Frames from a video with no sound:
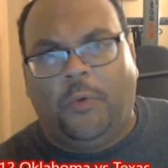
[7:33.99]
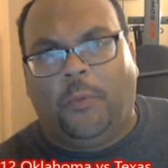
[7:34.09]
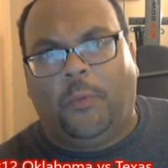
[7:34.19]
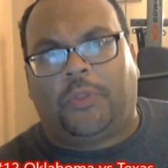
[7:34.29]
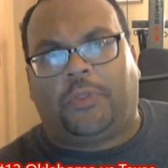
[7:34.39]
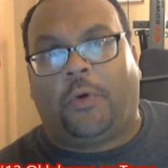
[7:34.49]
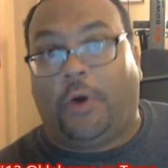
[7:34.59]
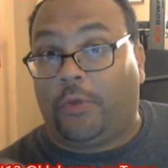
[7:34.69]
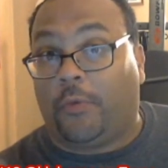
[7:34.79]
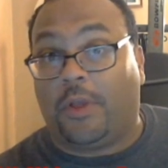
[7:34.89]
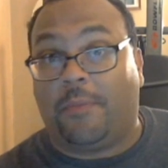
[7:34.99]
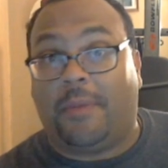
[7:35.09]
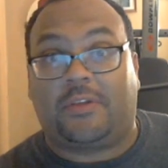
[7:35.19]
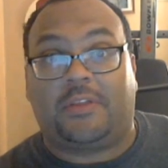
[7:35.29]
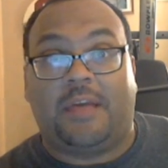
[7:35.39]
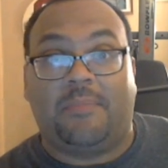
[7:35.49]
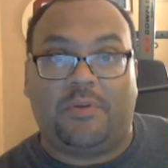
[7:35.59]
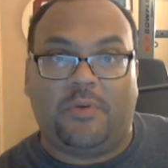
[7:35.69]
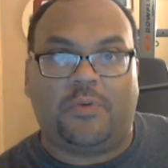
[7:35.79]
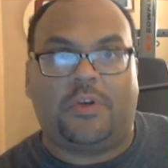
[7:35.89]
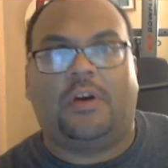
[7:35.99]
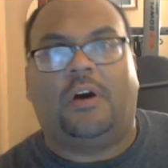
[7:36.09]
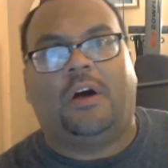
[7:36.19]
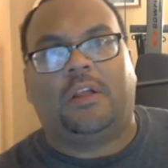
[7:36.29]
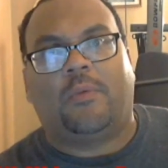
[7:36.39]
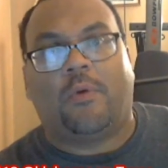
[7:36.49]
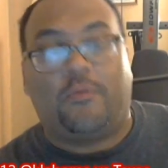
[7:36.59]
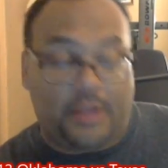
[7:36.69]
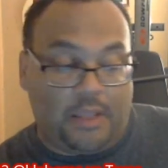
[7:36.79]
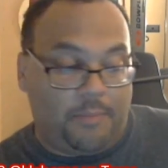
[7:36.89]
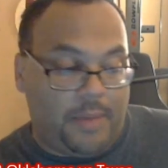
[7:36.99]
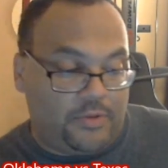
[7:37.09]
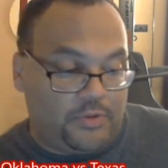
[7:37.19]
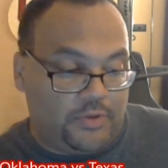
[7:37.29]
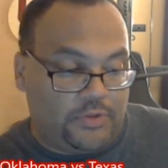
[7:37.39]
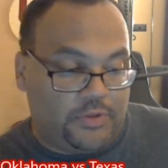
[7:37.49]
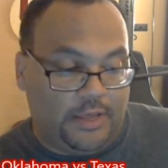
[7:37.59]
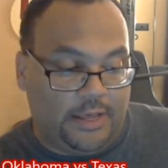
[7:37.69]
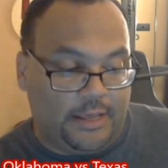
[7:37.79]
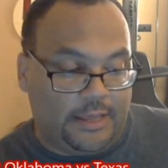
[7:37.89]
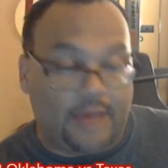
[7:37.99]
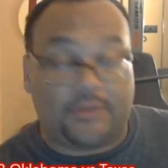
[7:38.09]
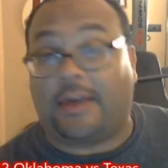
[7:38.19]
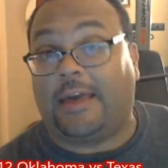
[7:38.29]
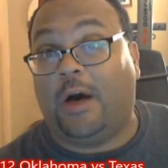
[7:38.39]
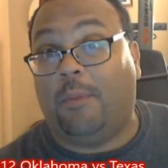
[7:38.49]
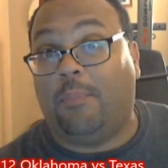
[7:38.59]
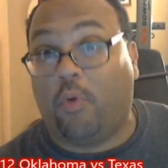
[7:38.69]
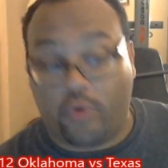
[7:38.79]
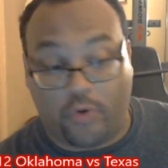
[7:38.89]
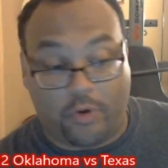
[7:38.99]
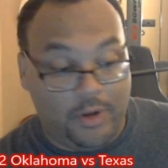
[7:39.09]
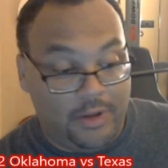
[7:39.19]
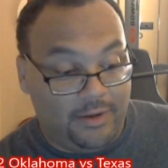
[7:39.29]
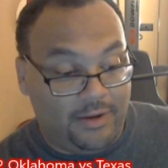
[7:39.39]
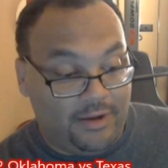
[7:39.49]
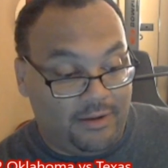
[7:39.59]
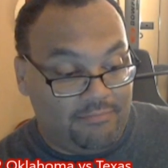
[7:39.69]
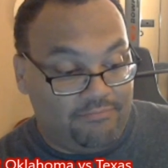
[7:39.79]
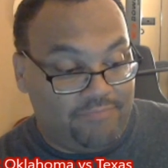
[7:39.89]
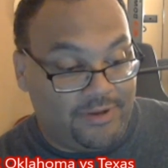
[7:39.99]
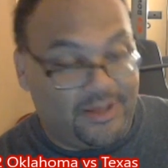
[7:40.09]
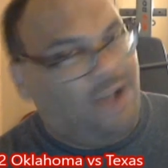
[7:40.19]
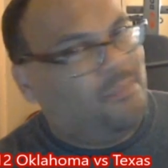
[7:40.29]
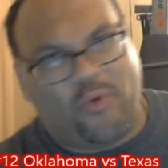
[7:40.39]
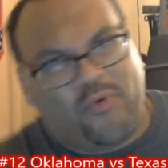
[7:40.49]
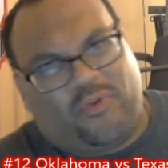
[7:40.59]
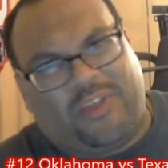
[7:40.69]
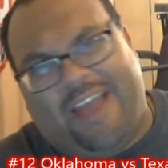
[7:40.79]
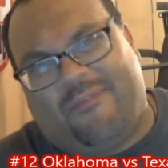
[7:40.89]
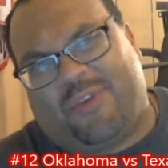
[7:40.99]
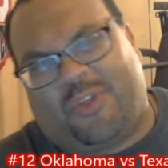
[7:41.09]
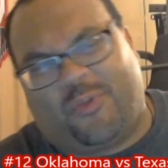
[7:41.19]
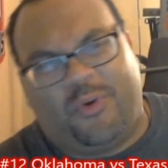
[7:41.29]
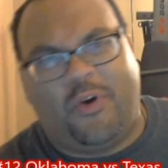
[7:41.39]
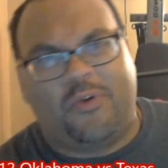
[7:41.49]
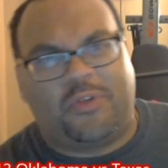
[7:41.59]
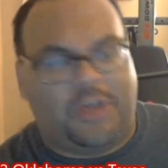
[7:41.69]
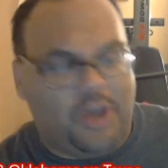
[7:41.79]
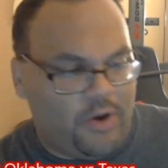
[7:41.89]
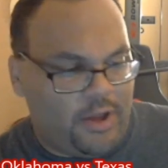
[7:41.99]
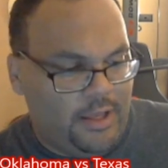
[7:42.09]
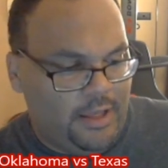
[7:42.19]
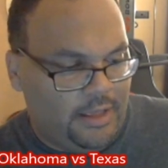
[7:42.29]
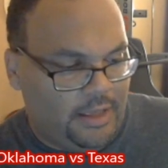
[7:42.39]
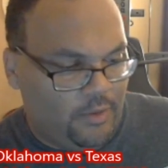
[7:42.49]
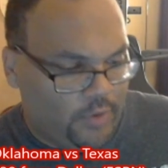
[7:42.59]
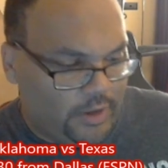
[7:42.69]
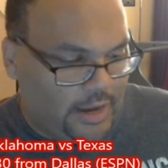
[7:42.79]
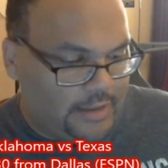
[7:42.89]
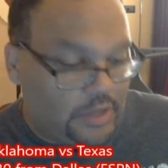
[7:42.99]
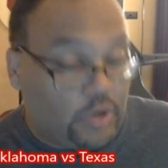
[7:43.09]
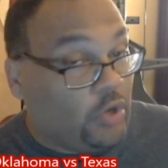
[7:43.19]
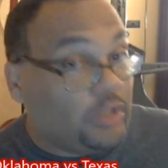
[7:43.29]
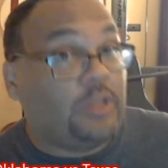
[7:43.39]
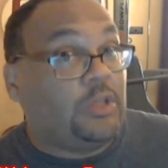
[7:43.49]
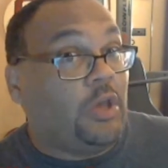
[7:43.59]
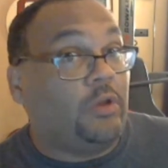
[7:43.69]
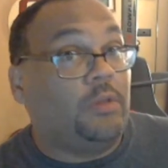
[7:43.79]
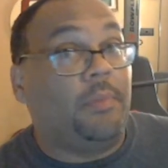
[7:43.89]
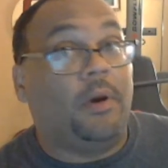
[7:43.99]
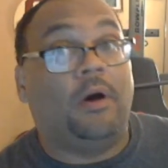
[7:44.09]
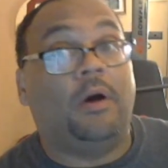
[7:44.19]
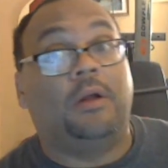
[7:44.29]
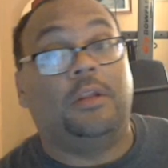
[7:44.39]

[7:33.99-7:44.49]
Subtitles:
with their other running backs that they've been using on a rotating basis, guys like Kyle Porter. But Kyle Porter is only averaging 3 yards a carry. And one guy that could carry the ball a